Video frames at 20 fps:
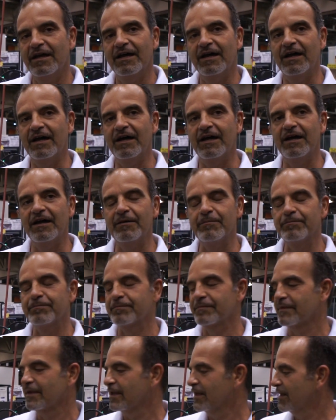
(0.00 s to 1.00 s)

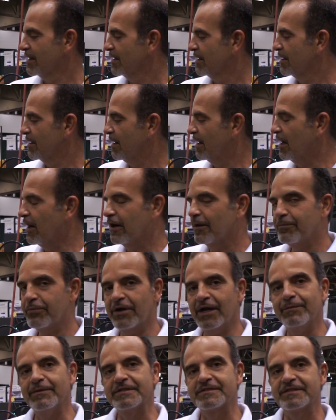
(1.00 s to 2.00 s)
Our
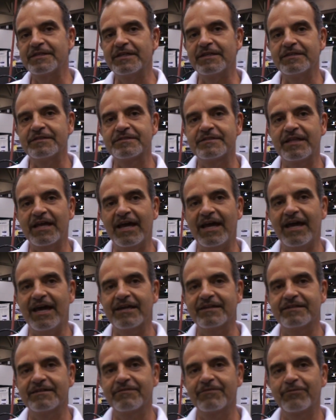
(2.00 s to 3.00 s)
premise is
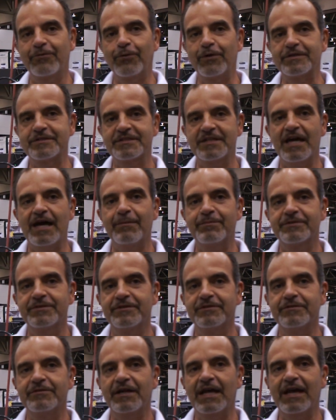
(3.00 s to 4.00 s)
that for a stop
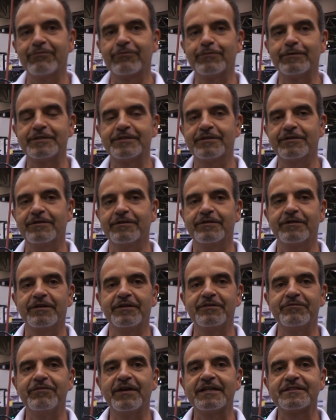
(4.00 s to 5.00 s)
to have a return on
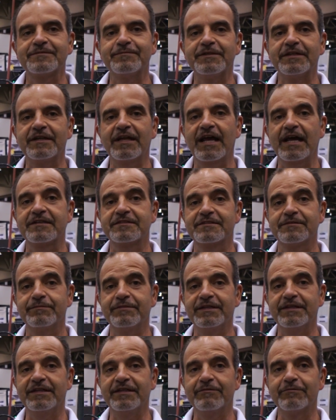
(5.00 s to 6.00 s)
investment, it has to
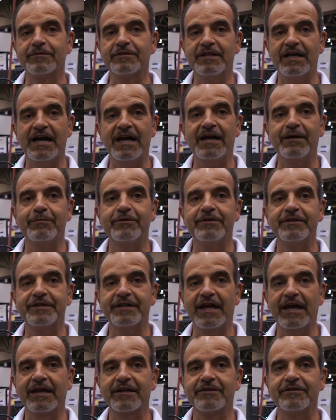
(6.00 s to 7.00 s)
be reliable and
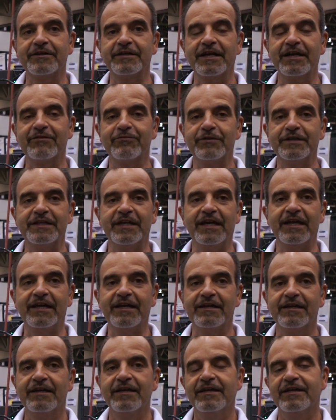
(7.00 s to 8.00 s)
accurate every
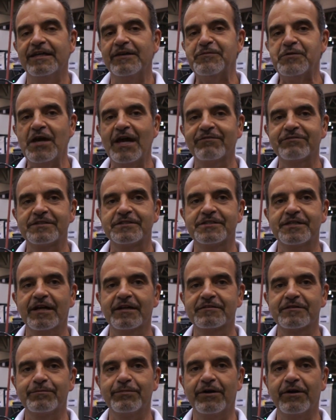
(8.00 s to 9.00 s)
day. If you have to
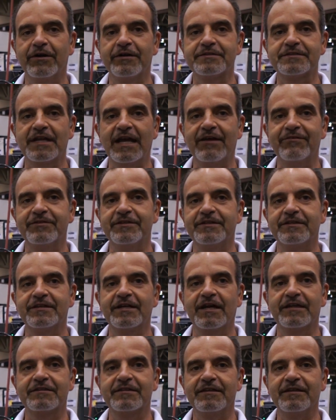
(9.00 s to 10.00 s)
check the parts after you
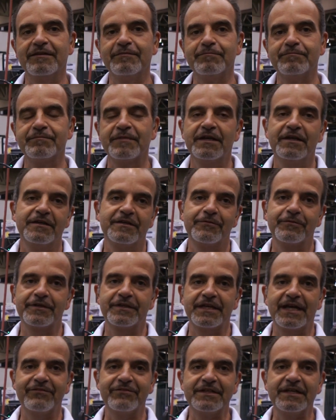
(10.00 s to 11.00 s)
cut them, you
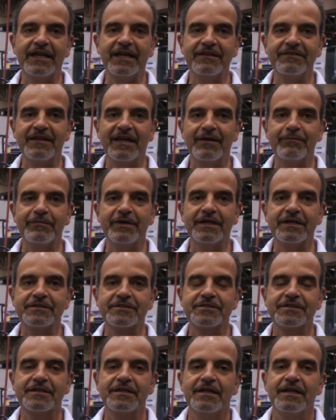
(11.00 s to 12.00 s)
really haven't gained that
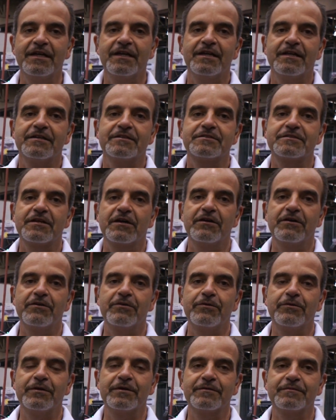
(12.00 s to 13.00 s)
much.
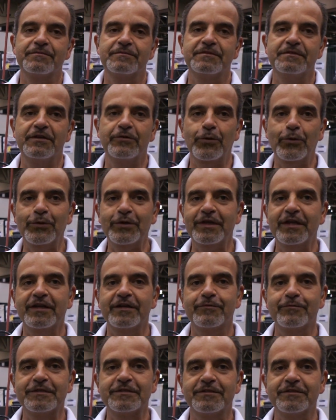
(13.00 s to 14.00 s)
So in order to
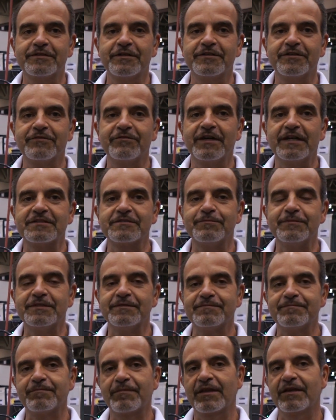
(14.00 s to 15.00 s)
get a return on your
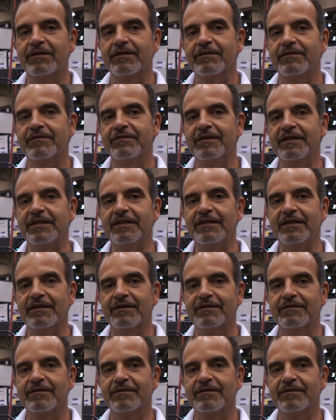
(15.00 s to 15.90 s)
investment, the